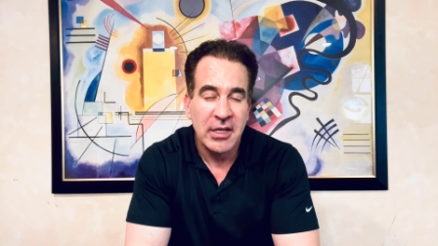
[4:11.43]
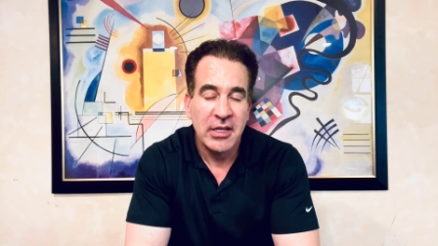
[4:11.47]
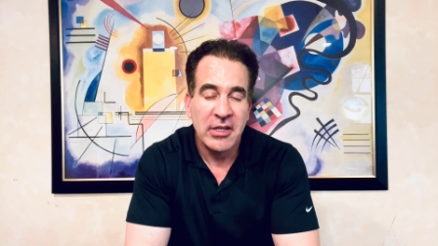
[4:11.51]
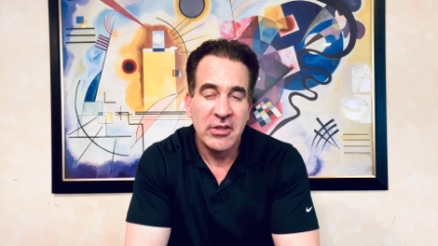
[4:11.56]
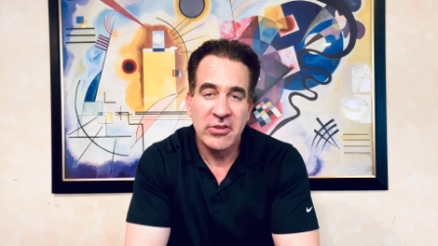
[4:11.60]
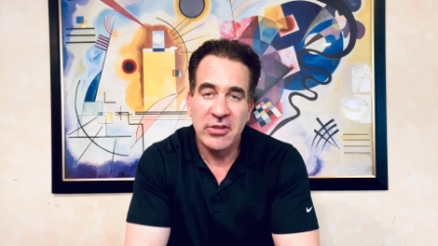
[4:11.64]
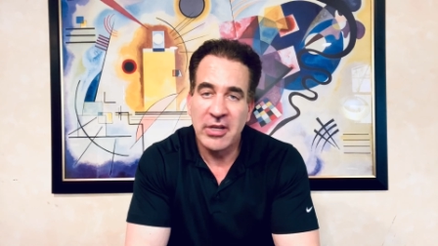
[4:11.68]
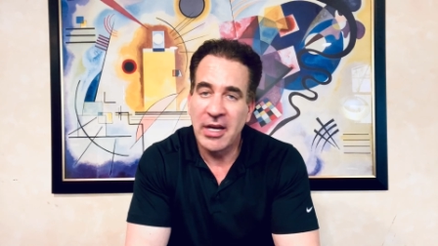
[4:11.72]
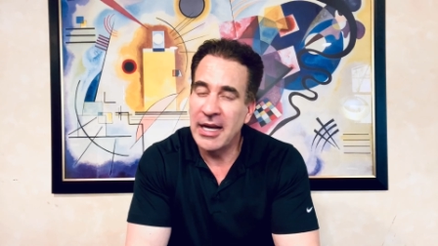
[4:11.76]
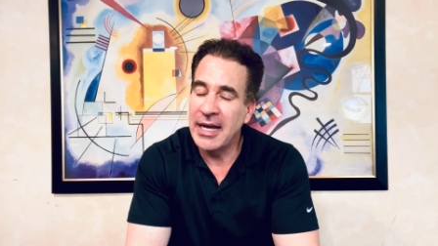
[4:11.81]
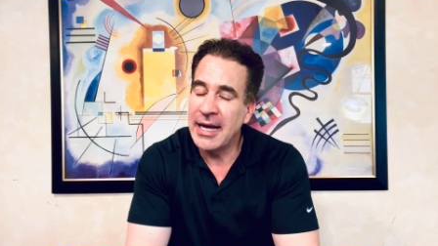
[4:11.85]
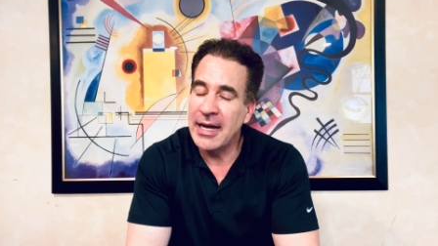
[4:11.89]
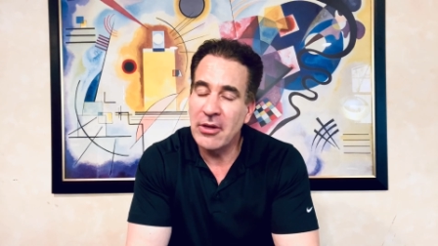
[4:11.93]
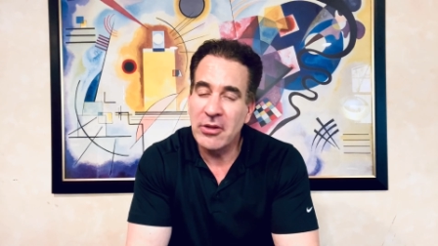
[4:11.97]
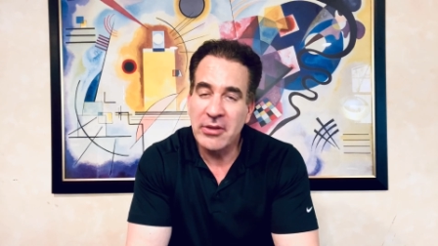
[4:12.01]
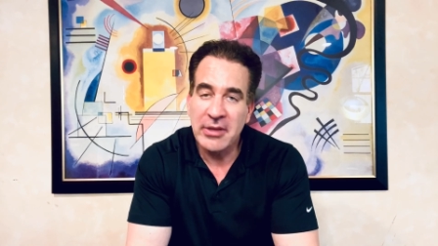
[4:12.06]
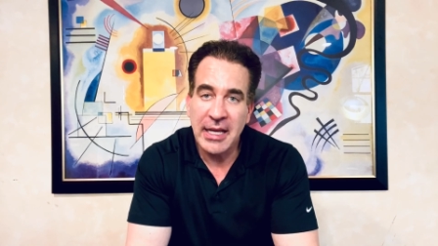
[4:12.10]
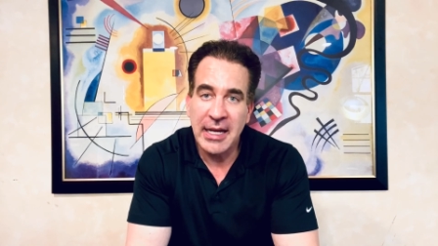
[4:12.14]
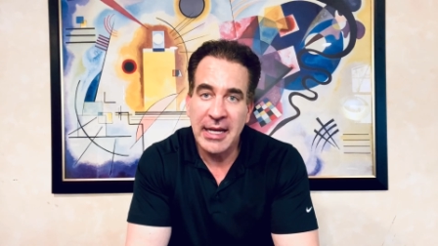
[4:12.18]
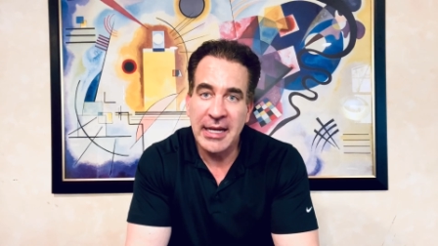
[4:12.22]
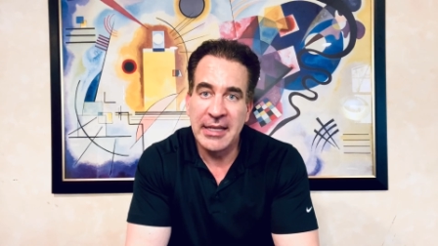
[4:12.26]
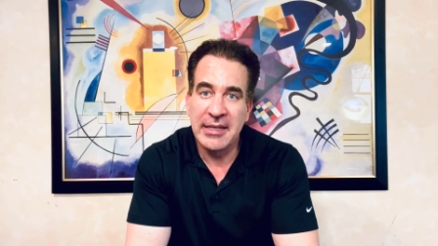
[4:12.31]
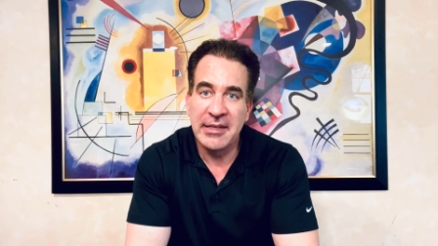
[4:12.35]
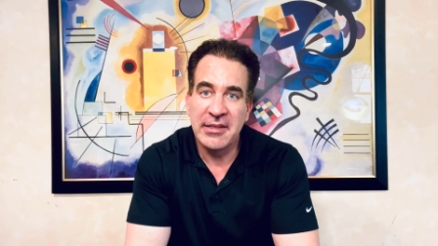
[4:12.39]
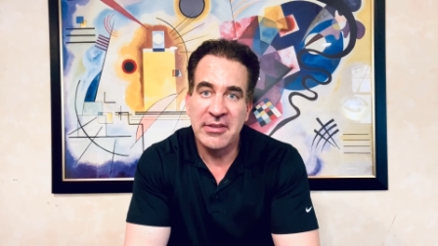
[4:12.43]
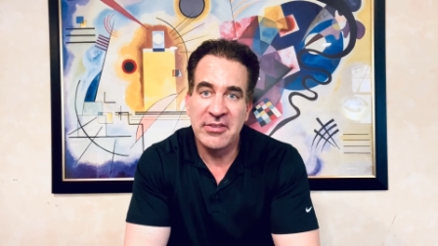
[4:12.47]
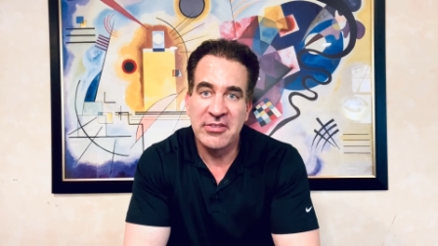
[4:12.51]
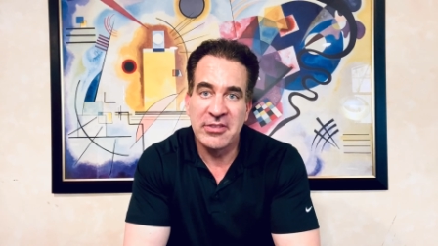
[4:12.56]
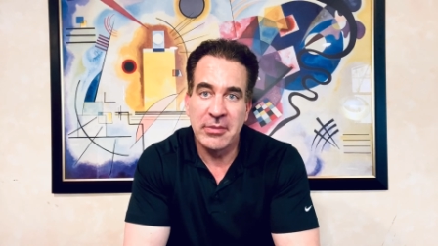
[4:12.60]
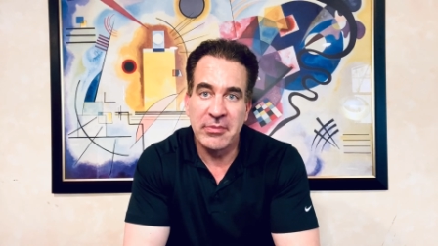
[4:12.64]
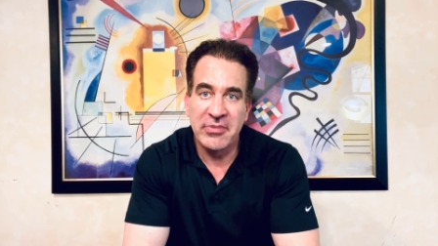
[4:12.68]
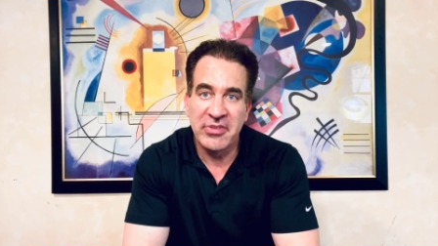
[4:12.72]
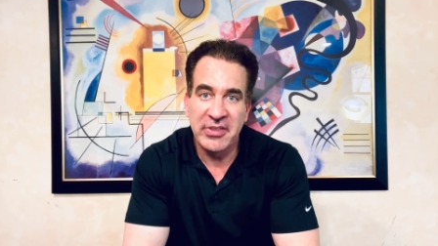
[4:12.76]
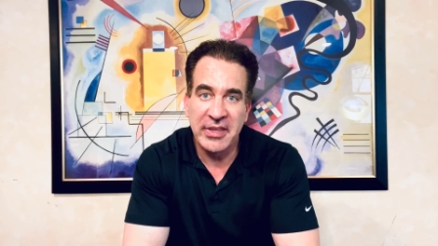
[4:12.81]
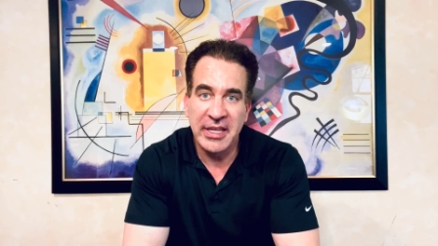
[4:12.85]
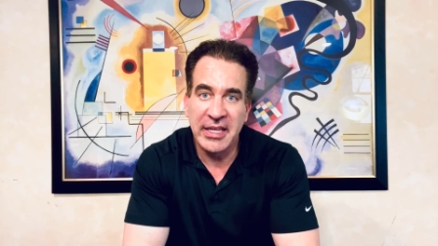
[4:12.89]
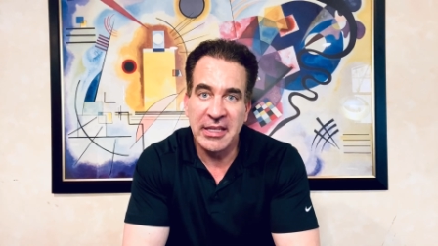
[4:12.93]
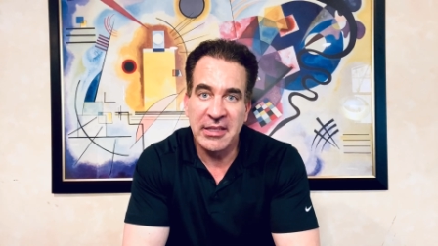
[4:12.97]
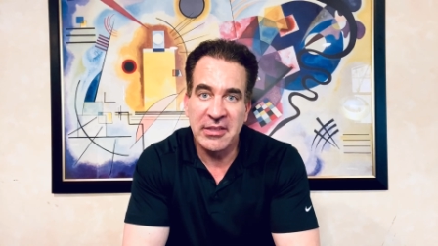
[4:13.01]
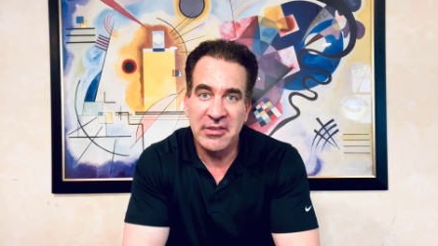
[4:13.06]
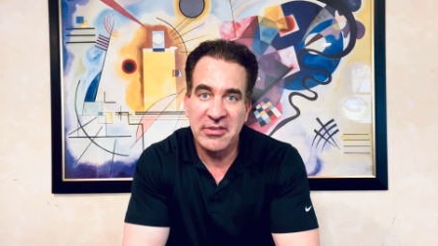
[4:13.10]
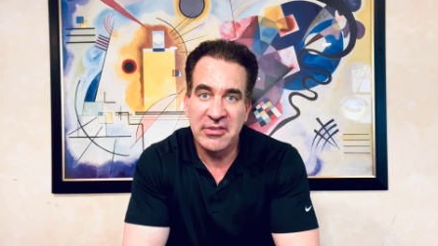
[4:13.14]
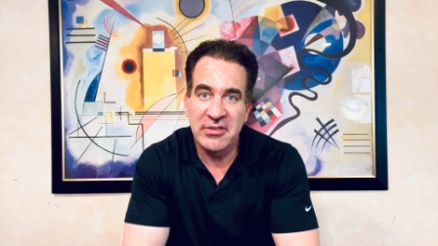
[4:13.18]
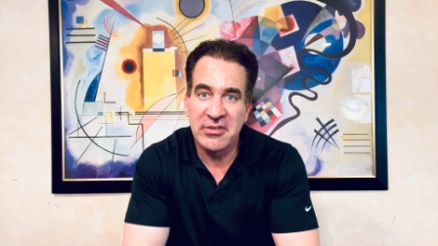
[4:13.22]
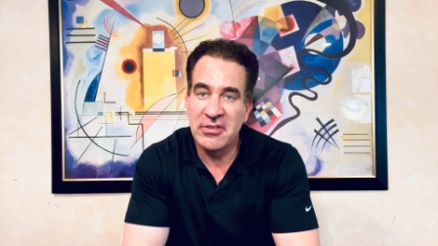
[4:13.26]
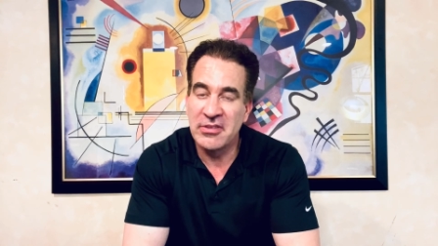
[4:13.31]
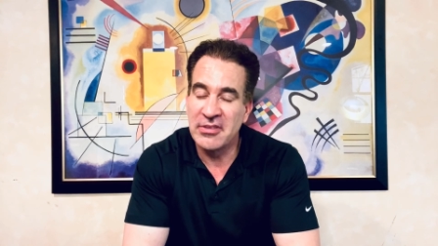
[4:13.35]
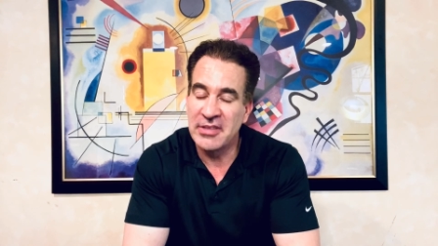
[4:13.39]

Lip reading: So I outlined some things